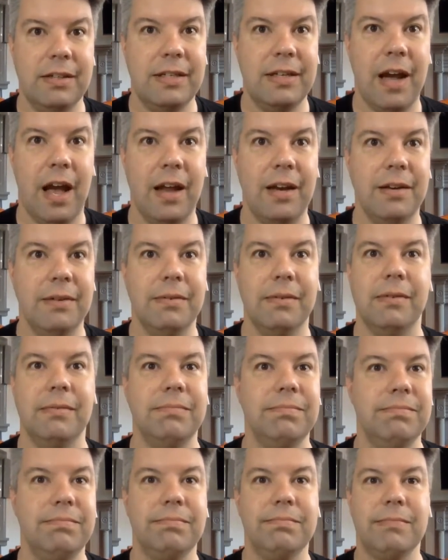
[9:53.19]
God,
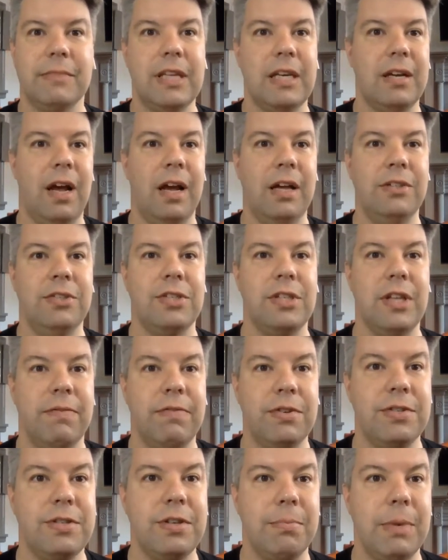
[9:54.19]
I just love
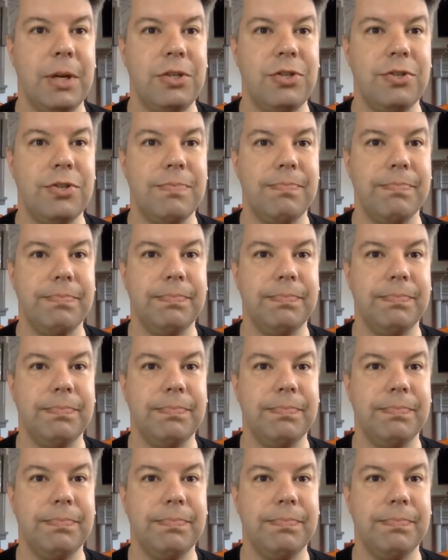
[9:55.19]
her so much.